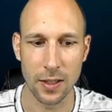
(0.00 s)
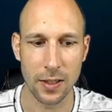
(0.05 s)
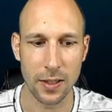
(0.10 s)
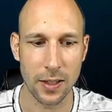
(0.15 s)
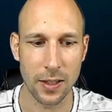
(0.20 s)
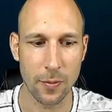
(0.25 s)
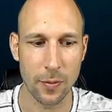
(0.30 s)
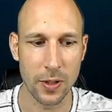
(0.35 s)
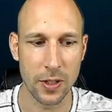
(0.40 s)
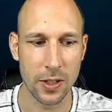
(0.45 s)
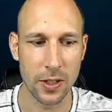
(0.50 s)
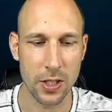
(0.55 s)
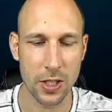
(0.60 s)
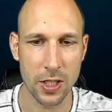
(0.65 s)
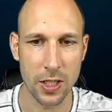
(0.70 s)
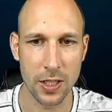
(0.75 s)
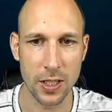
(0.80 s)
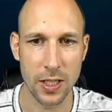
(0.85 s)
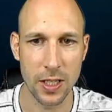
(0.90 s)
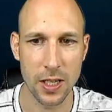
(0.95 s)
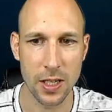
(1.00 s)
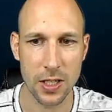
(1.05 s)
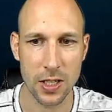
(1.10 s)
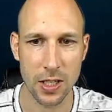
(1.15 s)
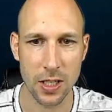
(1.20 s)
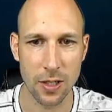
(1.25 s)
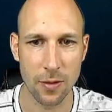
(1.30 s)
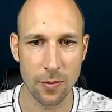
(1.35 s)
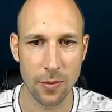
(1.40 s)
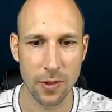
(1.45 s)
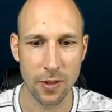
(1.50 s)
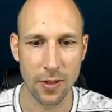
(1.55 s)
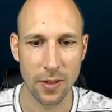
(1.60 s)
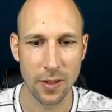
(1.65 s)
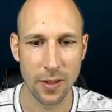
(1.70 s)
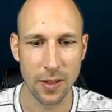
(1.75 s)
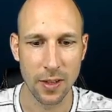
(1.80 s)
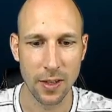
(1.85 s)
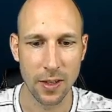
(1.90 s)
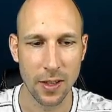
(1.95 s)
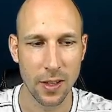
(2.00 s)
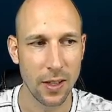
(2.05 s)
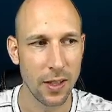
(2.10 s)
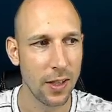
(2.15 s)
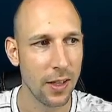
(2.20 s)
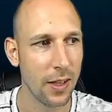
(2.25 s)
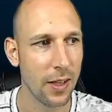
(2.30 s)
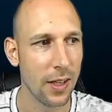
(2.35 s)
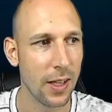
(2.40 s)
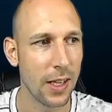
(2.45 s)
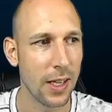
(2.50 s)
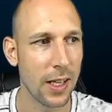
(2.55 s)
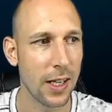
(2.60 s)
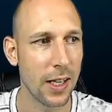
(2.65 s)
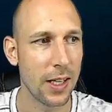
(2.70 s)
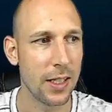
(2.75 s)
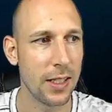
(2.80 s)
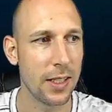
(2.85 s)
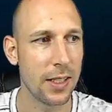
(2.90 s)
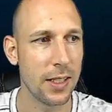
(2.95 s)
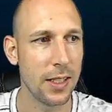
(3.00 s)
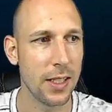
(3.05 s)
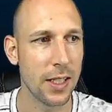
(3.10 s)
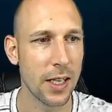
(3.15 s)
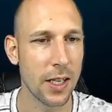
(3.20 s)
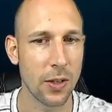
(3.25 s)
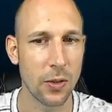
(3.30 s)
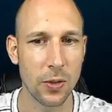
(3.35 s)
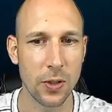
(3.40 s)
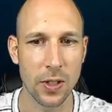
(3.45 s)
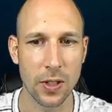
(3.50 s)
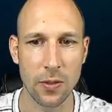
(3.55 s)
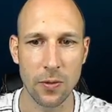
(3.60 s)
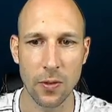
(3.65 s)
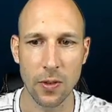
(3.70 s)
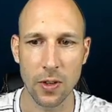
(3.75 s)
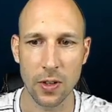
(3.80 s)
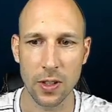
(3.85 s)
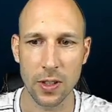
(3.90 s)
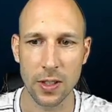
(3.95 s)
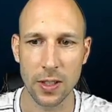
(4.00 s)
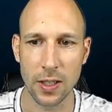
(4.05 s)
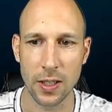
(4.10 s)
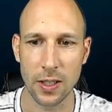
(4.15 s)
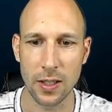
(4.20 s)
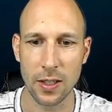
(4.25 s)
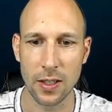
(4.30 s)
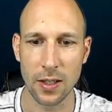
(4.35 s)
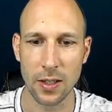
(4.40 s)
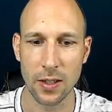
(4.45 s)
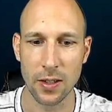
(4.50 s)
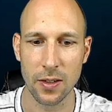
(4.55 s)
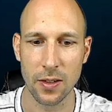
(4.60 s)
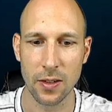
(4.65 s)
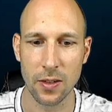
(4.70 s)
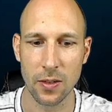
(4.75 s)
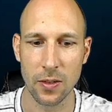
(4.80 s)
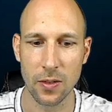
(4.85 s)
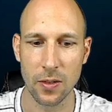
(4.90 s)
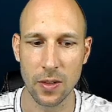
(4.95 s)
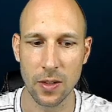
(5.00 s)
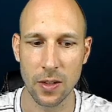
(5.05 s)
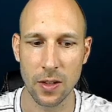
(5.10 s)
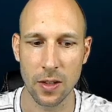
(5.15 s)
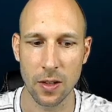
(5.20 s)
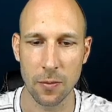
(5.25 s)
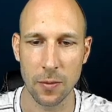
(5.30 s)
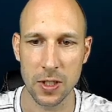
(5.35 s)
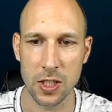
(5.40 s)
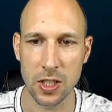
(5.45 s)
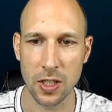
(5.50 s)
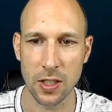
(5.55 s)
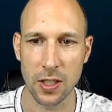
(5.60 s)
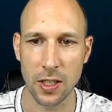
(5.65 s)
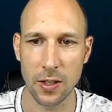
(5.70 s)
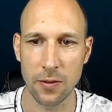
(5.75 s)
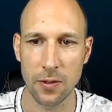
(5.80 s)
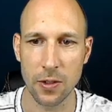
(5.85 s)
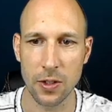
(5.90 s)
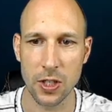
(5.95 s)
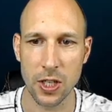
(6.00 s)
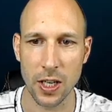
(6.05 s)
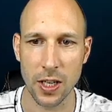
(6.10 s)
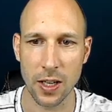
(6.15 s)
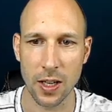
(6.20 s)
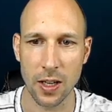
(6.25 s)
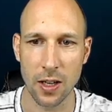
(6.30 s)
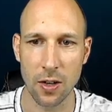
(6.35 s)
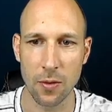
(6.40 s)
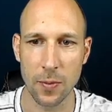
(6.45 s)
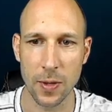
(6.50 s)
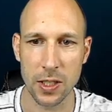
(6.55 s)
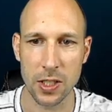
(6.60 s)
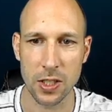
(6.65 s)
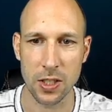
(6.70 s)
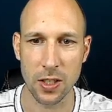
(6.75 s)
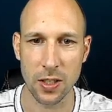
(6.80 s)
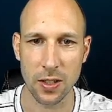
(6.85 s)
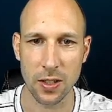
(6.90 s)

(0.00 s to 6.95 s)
some additional leadership and see how that works then. I just have to check how much